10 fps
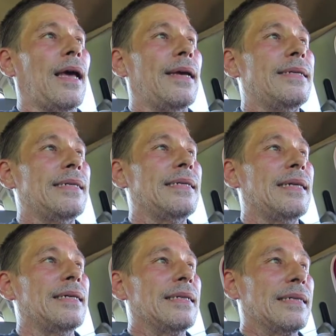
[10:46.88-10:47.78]
I just
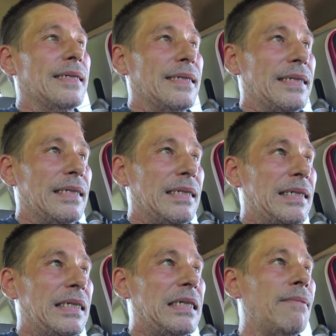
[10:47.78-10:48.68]
think
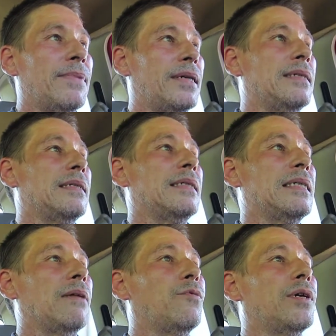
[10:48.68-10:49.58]
somebody
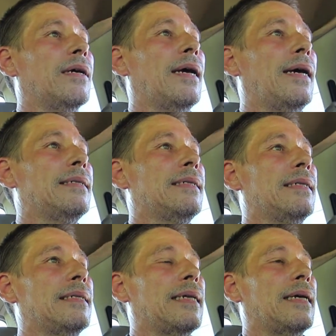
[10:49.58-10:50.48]
somewhere has to
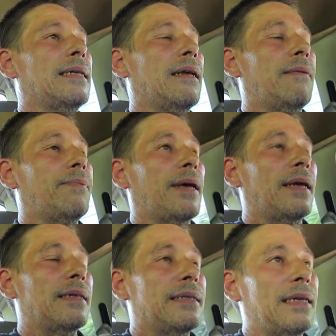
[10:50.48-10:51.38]
stand up
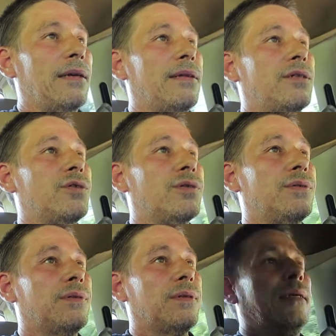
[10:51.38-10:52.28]
and tell the
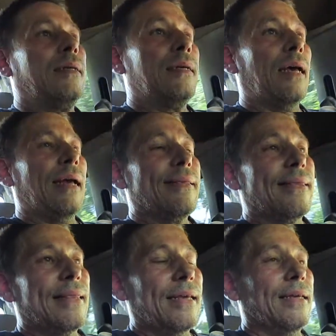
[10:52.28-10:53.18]
truth. I
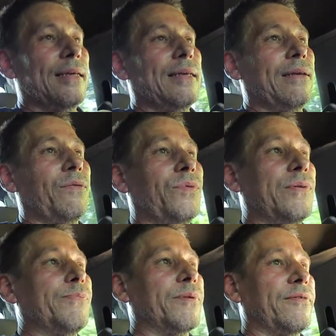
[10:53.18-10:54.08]
think it
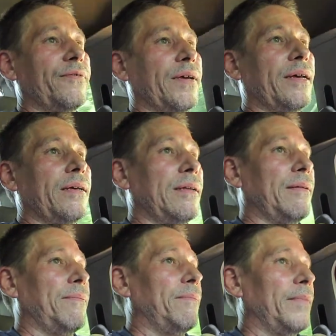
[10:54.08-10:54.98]
will prevail
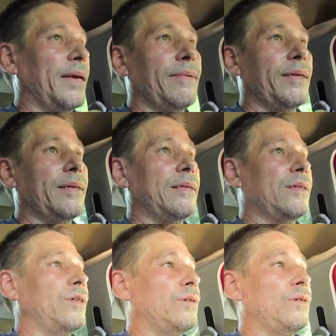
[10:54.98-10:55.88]
maybe
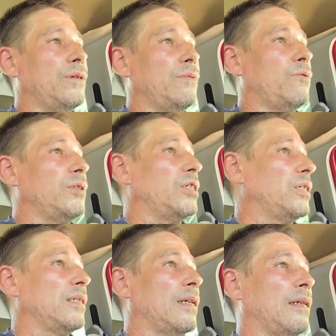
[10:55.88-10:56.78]
YouTube will
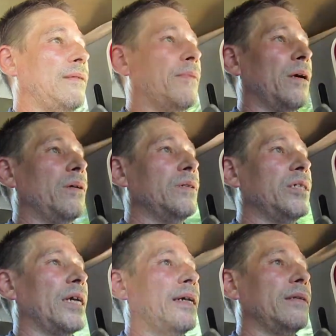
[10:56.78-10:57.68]
just delete my whole
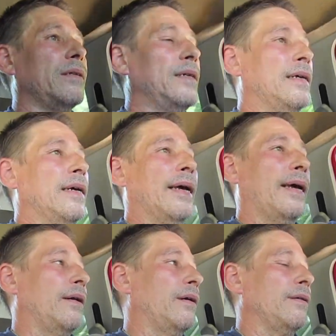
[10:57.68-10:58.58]
channel
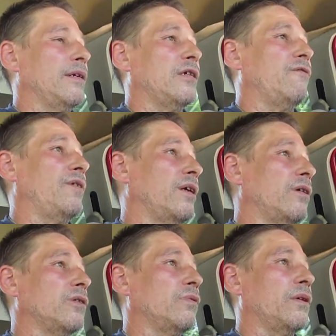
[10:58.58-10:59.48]
and all these
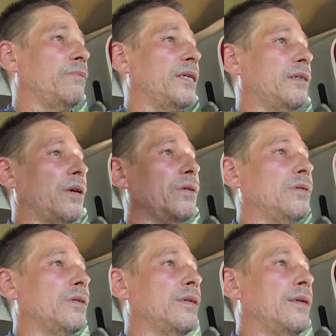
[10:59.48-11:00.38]
videos will be
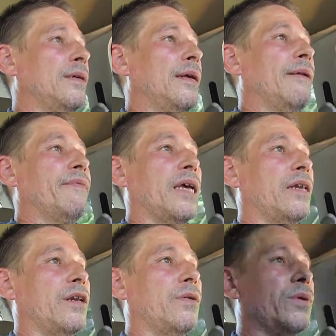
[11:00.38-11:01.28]
toast and
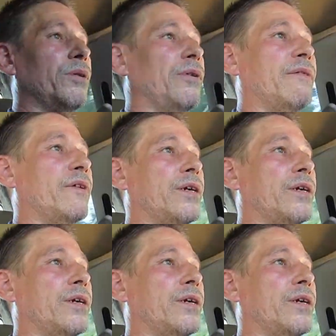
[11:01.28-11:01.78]
no one will ever